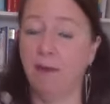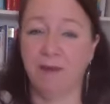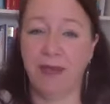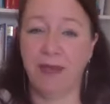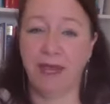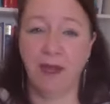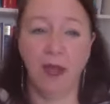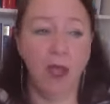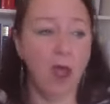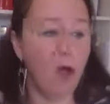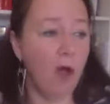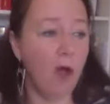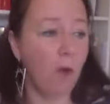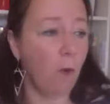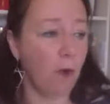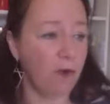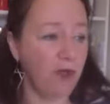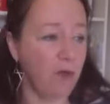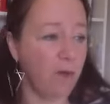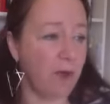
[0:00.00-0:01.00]
I mean,
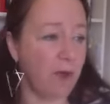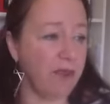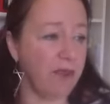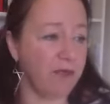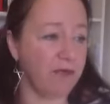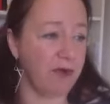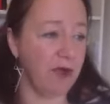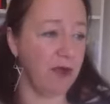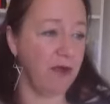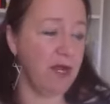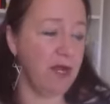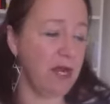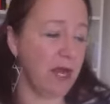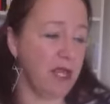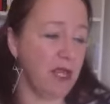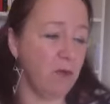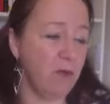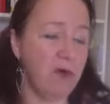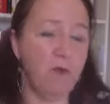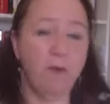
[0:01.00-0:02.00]
what you went through, you know,
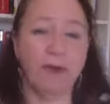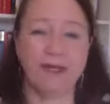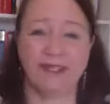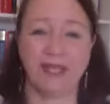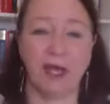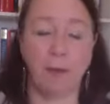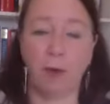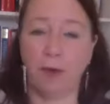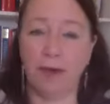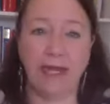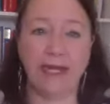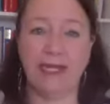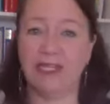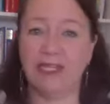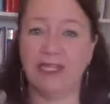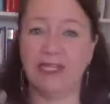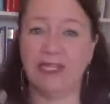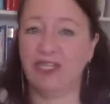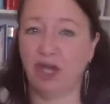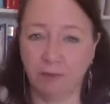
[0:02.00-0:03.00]
you wouldn't wish that upon any
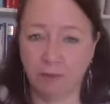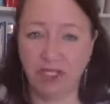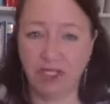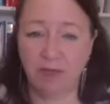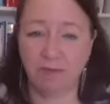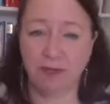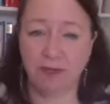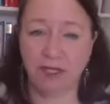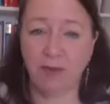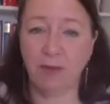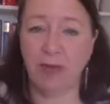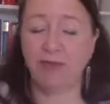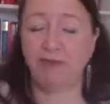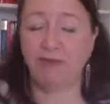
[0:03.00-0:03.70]
child, would you? No. But you